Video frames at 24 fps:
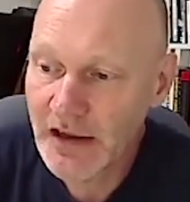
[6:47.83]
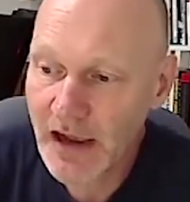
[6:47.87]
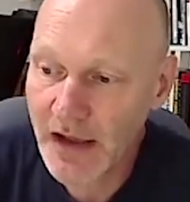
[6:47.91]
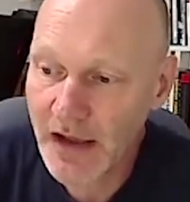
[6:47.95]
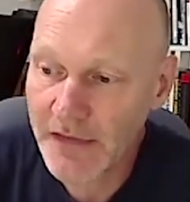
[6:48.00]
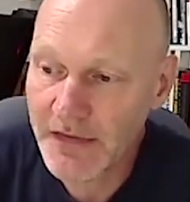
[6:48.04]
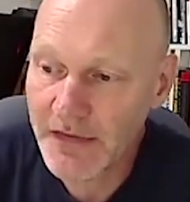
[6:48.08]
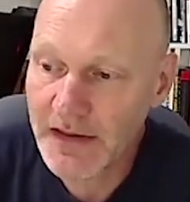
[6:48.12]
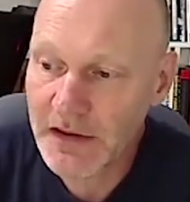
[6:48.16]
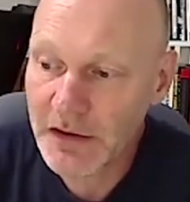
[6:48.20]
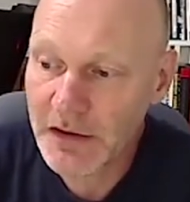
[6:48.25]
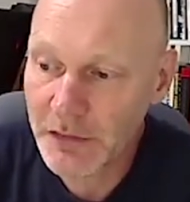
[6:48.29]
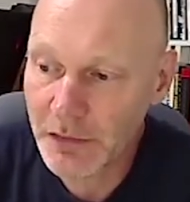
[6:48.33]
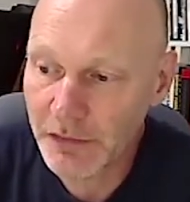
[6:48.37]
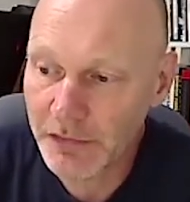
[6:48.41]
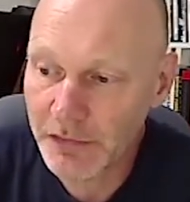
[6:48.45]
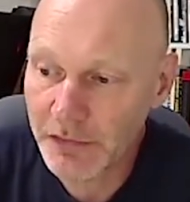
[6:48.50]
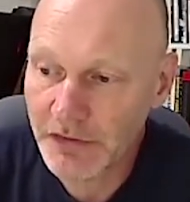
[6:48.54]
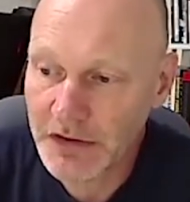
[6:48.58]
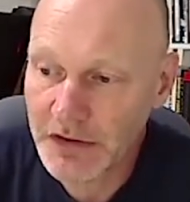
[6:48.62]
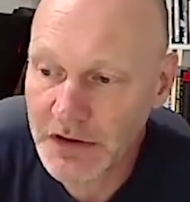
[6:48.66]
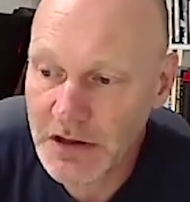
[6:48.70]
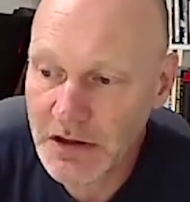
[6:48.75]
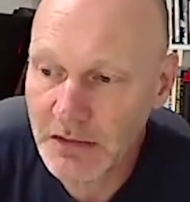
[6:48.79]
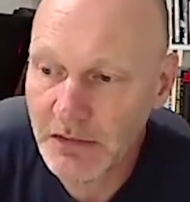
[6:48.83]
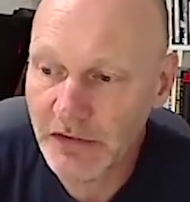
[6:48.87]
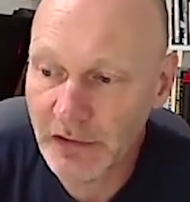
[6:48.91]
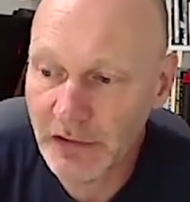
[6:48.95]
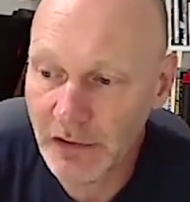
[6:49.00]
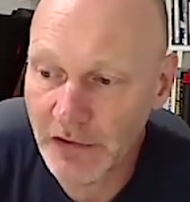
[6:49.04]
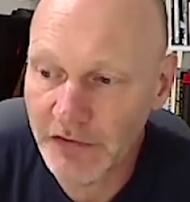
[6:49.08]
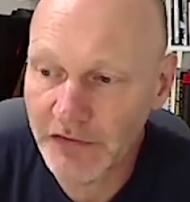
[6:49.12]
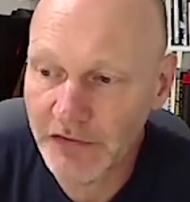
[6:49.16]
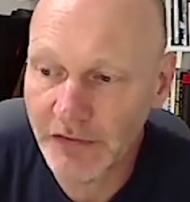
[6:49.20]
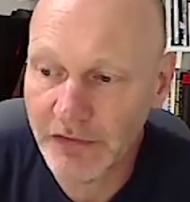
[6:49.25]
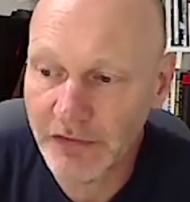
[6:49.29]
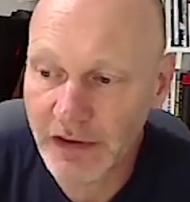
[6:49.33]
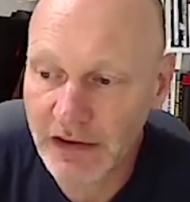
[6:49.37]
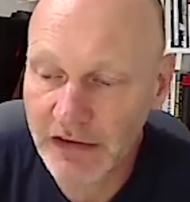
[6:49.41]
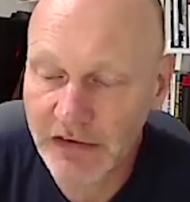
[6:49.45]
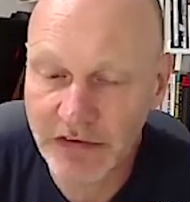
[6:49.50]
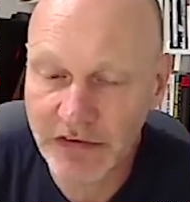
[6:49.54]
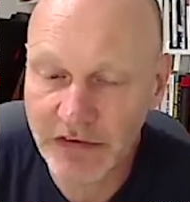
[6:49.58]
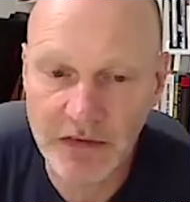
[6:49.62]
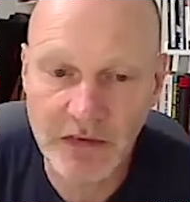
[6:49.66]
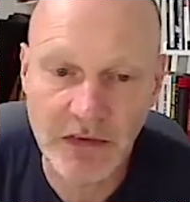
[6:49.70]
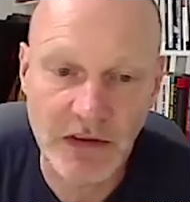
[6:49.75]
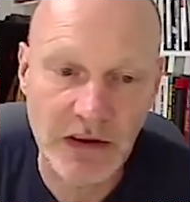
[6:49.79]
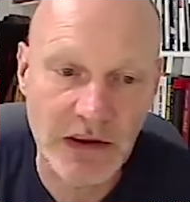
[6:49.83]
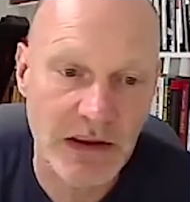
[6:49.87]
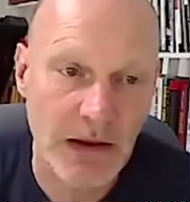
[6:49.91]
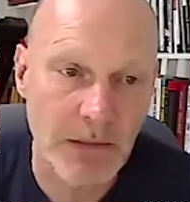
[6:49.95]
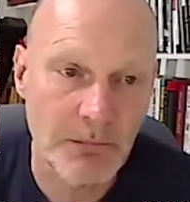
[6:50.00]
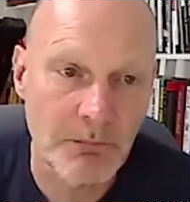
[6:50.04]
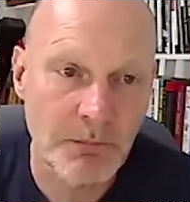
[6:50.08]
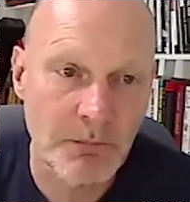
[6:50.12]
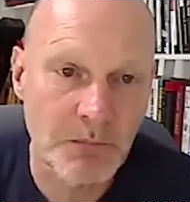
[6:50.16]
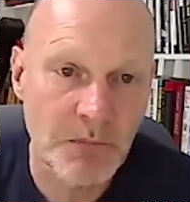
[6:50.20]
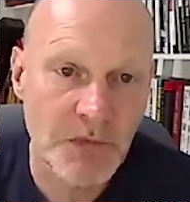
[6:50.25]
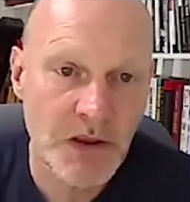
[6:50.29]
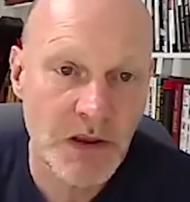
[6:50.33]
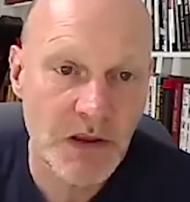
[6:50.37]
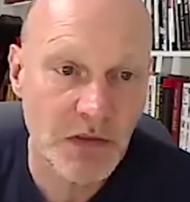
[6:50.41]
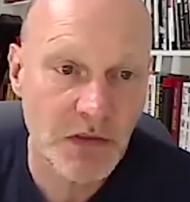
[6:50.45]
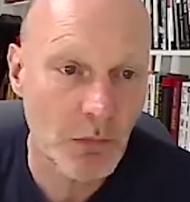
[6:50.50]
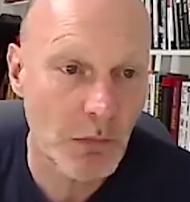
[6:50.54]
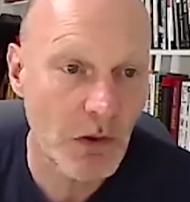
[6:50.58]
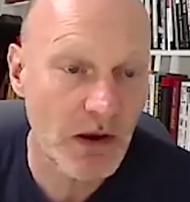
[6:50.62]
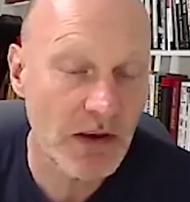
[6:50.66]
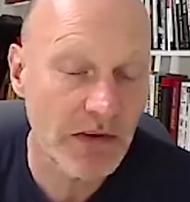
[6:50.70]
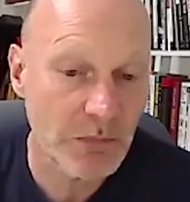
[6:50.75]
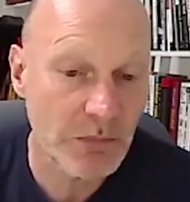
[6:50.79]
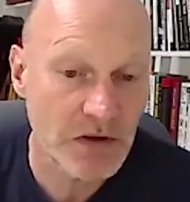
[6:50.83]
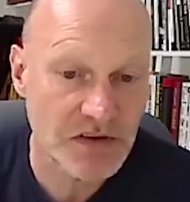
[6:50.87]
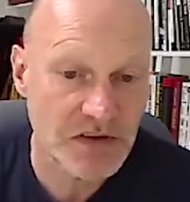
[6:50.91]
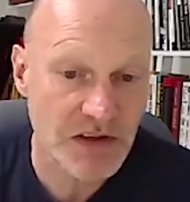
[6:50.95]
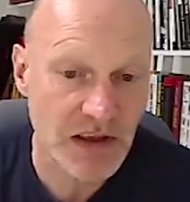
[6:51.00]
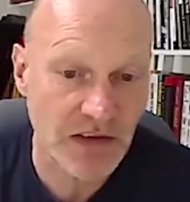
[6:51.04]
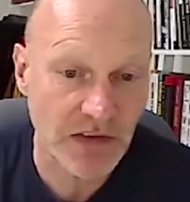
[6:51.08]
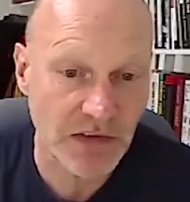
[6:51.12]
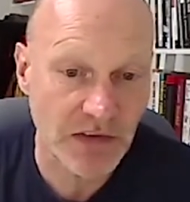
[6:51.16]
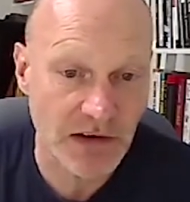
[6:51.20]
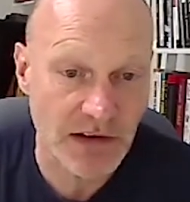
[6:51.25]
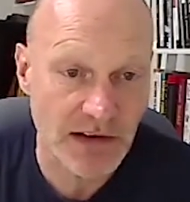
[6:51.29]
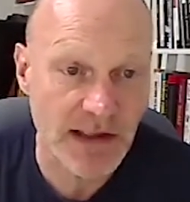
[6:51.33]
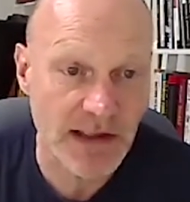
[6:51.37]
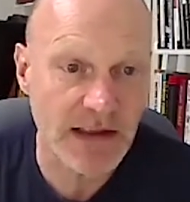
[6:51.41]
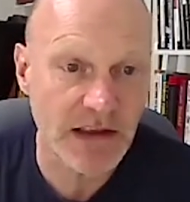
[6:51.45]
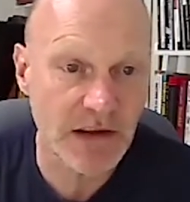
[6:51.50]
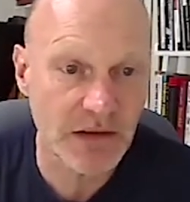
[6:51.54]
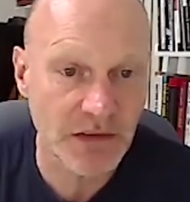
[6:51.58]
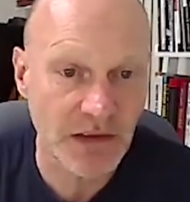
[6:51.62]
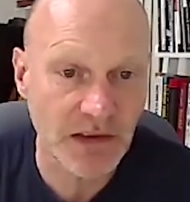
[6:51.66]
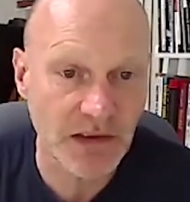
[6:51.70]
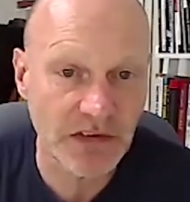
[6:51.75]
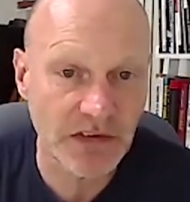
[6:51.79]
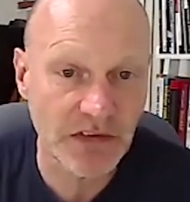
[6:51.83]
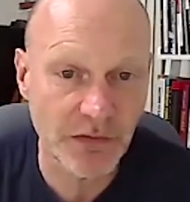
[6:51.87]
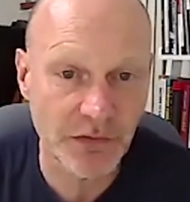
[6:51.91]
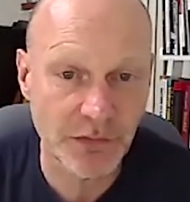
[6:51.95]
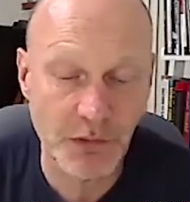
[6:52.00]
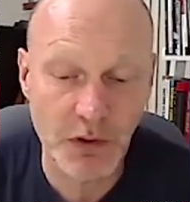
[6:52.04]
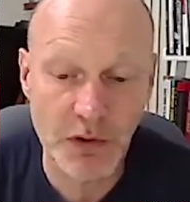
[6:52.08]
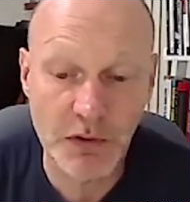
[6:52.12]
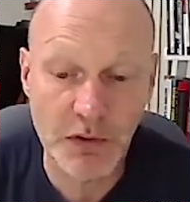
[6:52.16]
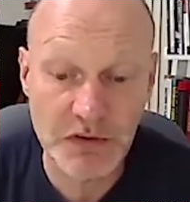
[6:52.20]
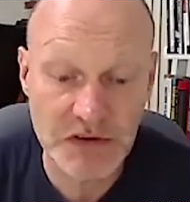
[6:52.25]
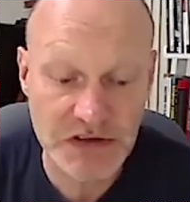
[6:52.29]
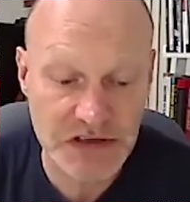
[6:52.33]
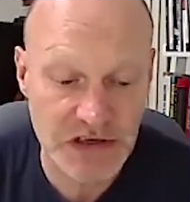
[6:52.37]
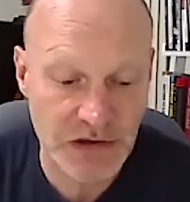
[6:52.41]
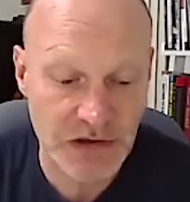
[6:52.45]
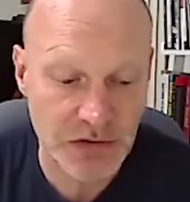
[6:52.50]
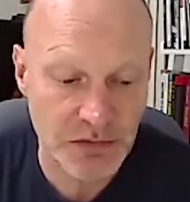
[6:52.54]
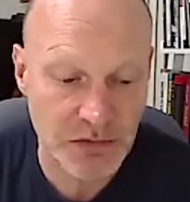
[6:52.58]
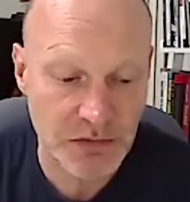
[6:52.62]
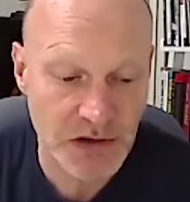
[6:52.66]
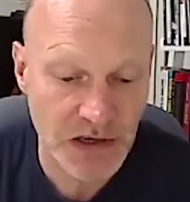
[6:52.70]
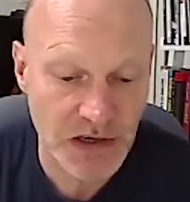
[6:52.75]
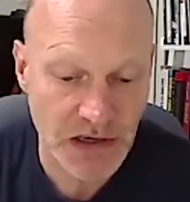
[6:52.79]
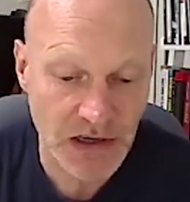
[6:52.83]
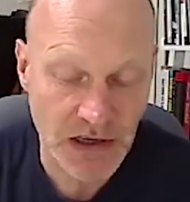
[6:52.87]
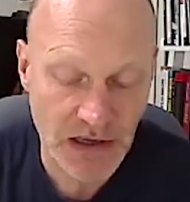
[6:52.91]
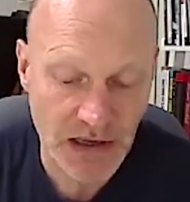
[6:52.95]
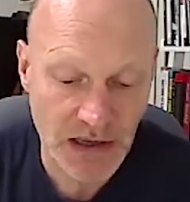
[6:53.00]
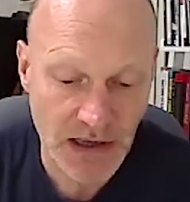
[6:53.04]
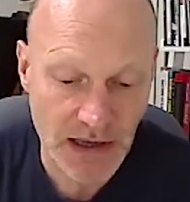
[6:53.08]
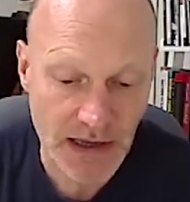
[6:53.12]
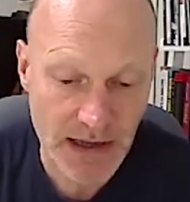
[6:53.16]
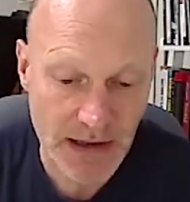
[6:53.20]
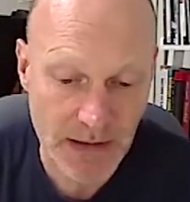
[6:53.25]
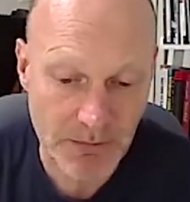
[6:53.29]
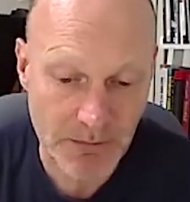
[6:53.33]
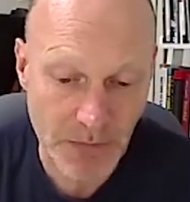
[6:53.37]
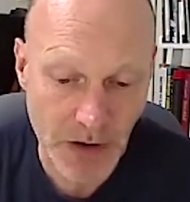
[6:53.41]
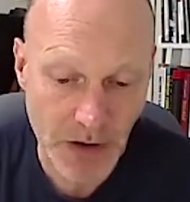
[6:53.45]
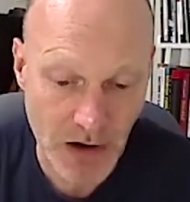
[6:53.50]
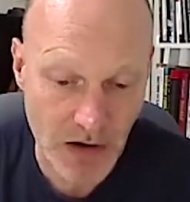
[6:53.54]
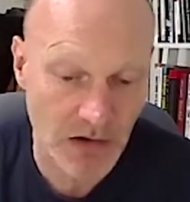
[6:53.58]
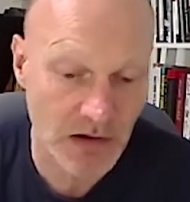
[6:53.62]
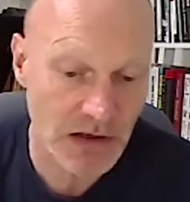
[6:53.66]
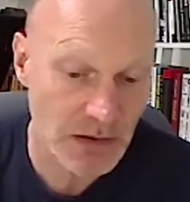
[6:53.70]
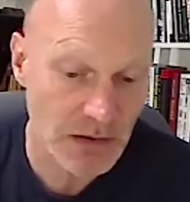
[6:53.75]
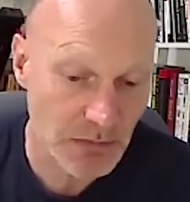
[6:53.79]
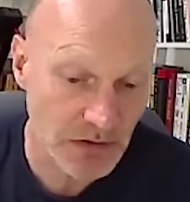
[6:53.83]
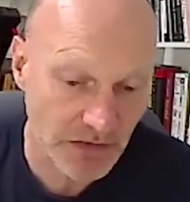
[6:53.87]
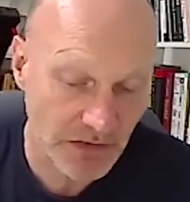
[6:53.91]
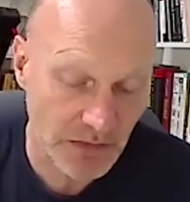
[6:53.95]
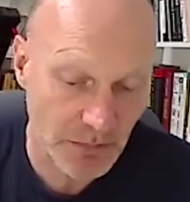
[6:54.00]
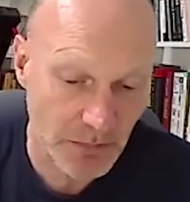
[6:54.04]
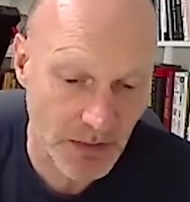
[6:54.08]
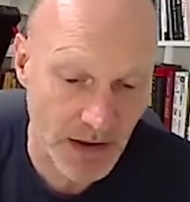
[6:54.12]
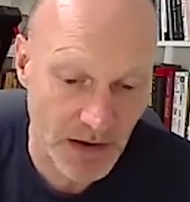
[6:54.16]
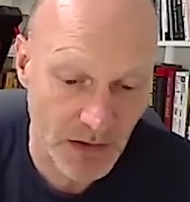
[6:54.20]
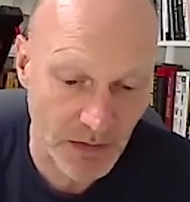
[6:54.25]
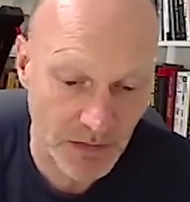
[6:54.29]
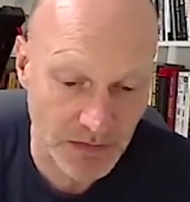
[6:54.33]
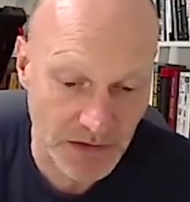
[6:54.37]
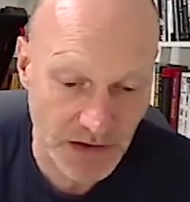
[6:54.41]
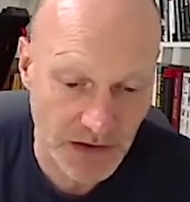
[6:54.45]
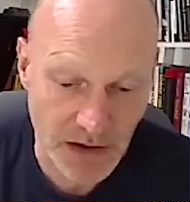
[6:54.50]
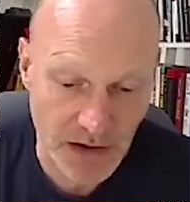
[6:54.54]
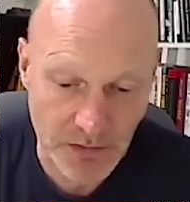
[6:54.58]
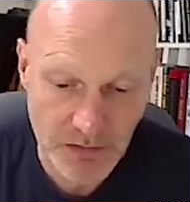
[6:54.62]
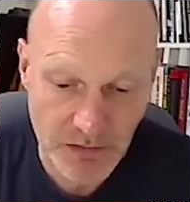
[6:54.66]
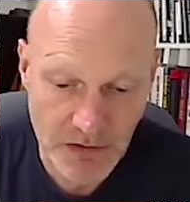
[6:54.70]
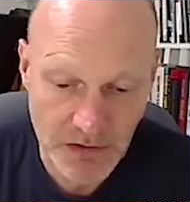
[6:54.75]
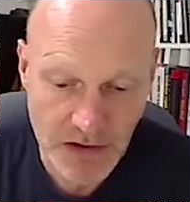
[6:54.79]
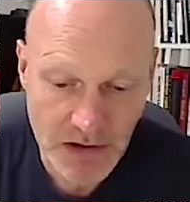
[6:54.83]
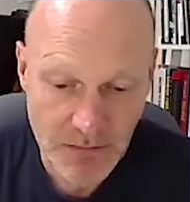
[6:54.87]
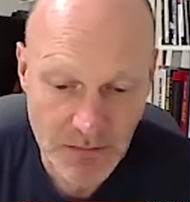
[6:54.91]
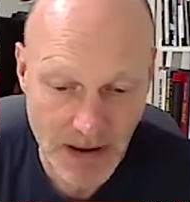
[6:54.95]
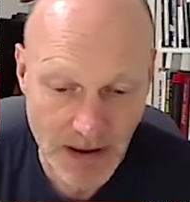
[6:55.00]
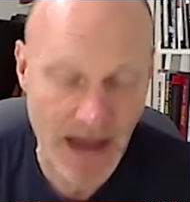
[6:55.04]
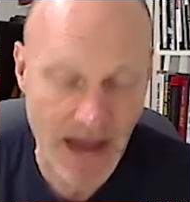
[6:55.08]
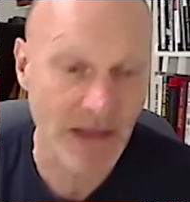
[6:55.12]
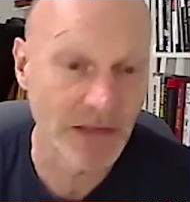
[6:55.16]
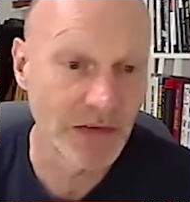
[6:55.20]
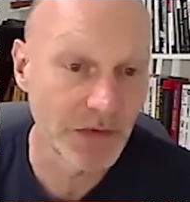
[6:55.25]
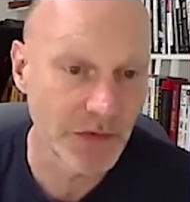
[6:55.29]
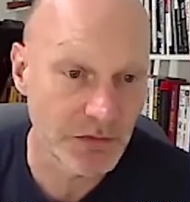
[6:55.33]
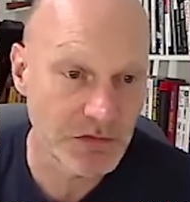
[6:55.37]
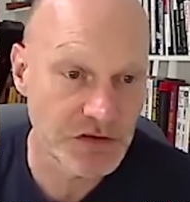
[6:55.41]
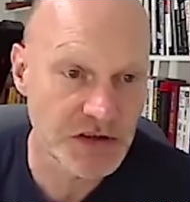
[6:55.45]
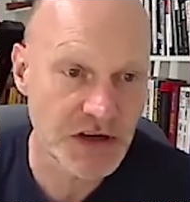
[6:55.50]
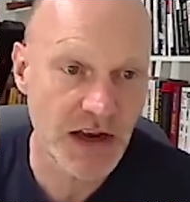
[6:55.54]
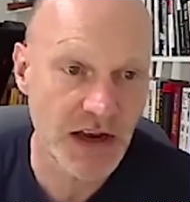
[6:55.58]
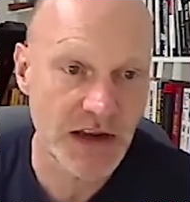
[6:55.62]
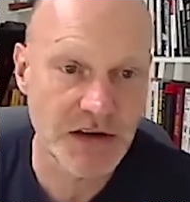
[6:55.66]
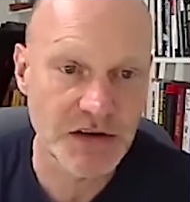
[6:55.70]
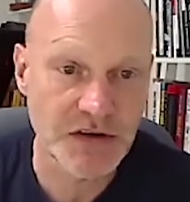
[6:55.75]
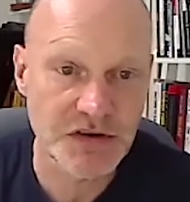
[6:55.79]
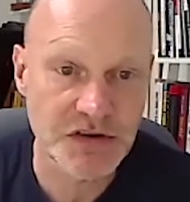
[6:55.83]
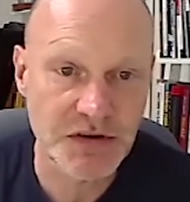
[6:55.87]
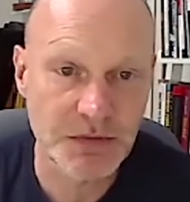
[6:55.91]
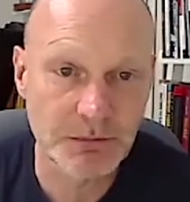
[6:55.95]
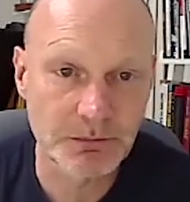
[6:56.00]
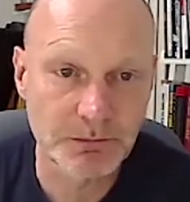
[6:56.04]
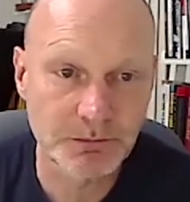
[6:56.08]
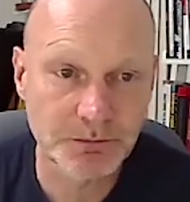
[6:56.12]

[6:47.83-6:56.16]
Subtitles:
And they could often use a lot of this in the ways in which they sort of link this through to arguments about, patterns of change.